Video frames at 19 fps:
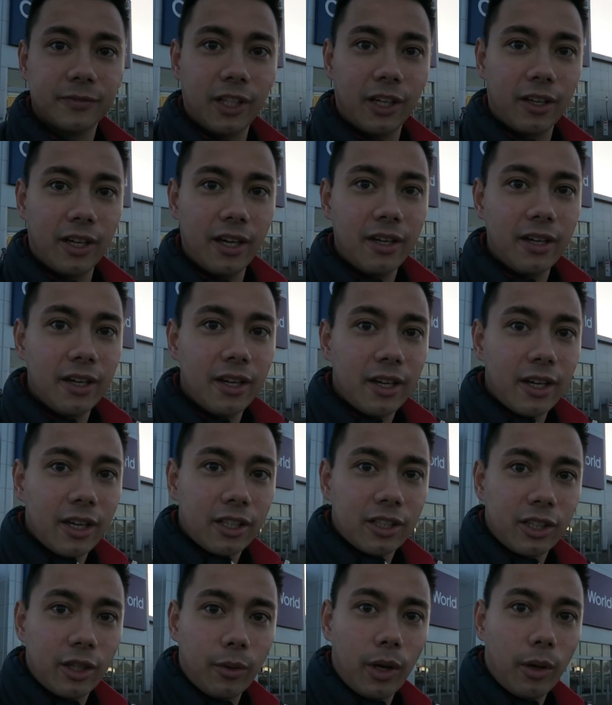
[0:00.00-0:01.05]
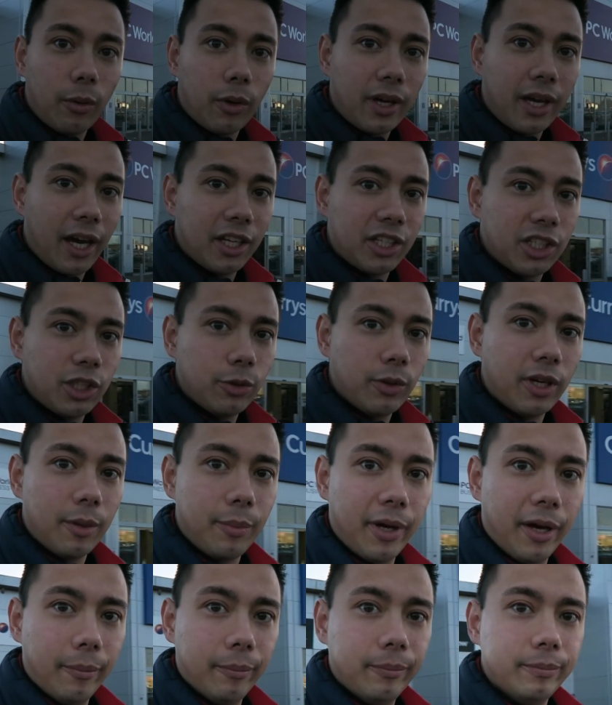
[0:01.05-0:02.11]
Okay, so I will catch you in a
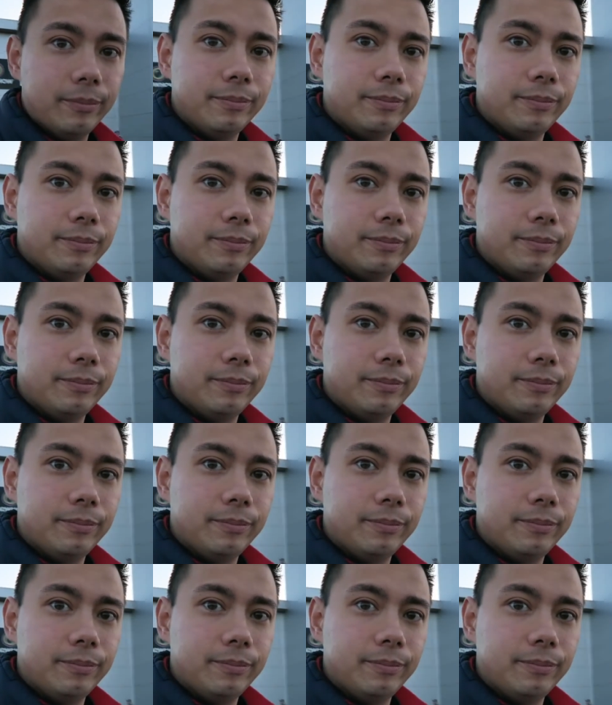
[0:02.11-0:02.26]
bit.